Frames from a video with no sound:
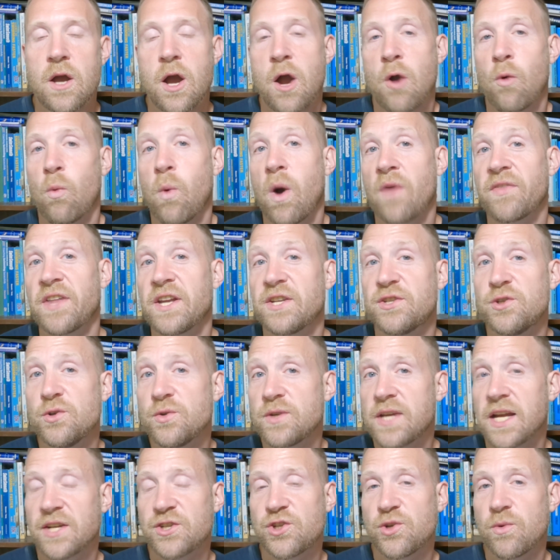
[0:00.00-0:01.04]
While they do
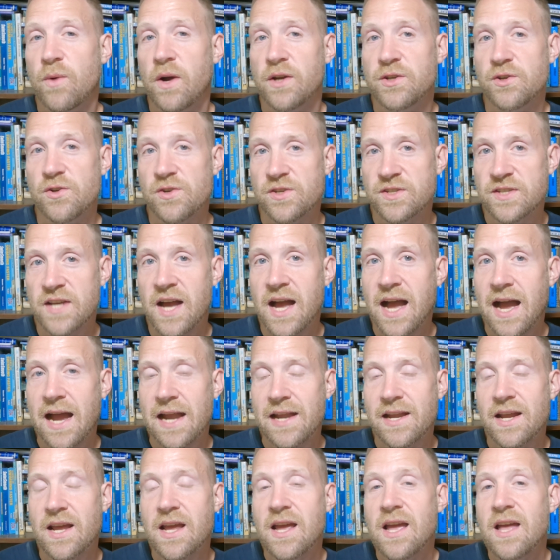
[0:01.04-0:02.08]
get you on your side,
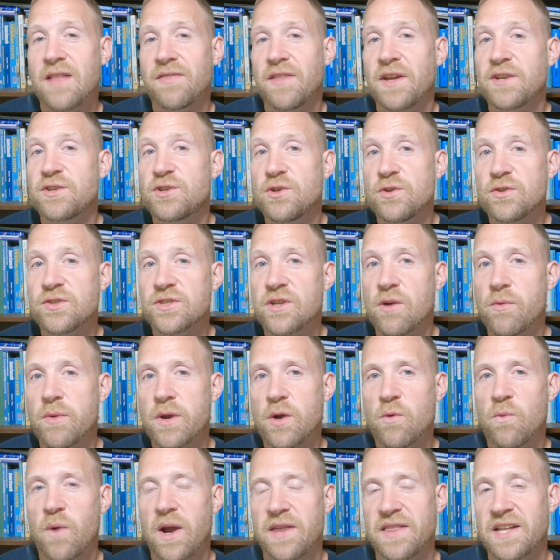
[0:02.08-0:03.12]
they do so in a
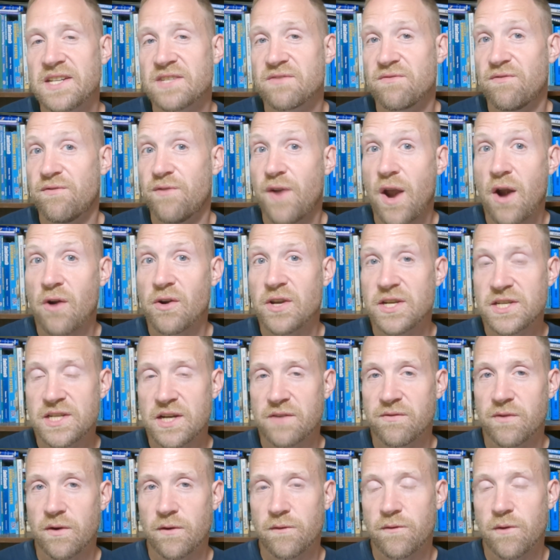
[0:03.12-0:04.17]
way that's very
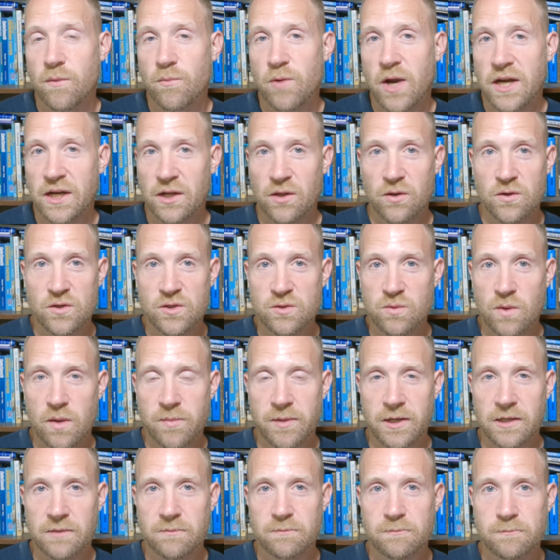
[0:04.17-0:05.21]
different from regular
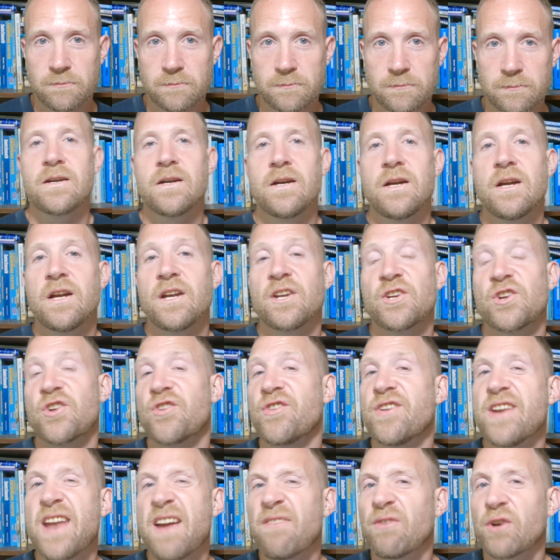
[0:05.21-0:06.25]
swimming. You're
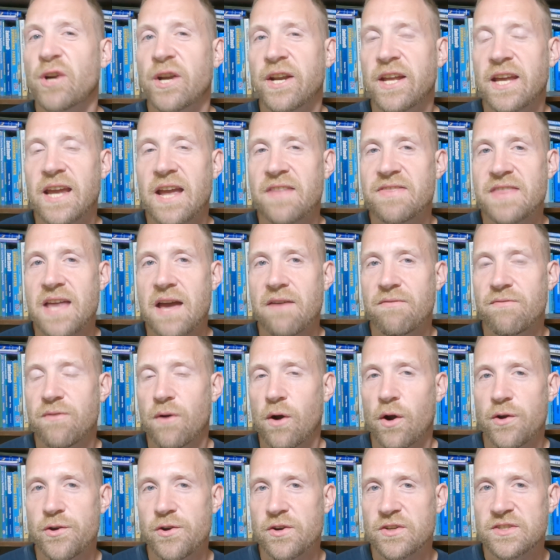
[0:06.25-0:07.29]
never going to get that far
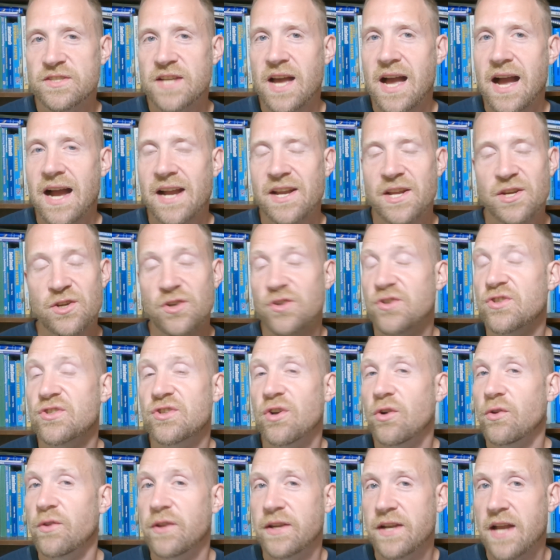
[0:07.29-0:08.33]
on your side, and you're
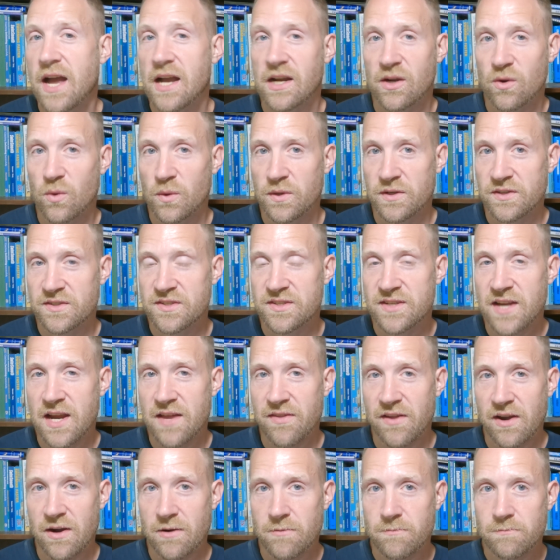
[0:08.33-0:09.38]
certainly not going to stay
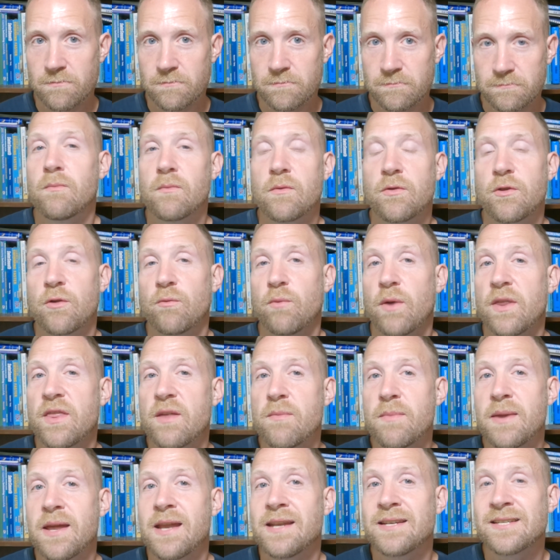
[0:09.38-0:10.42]
there. The
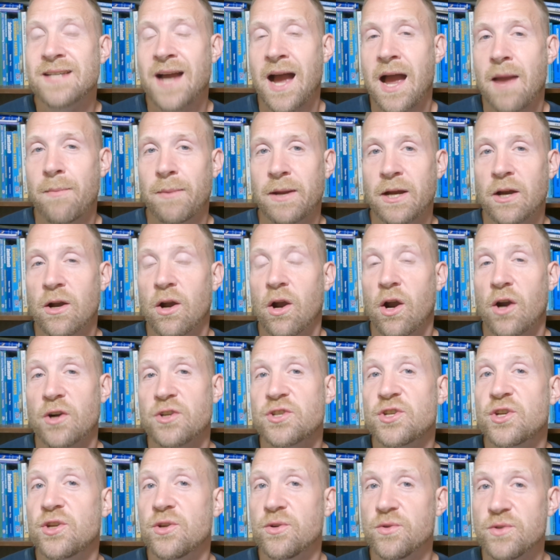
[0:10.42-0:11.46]
rhythm and timing are
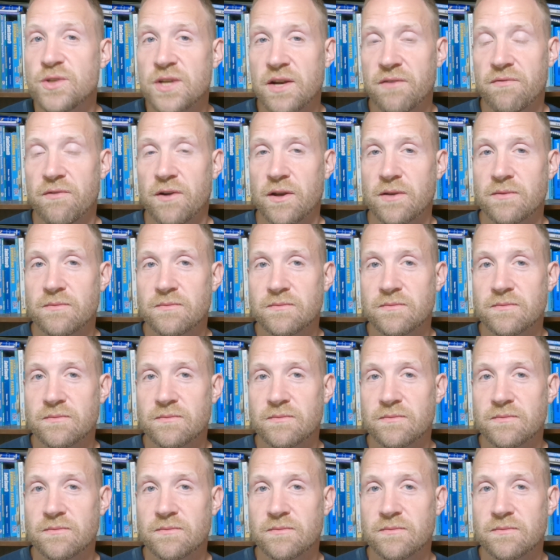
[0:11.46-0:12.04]
too different.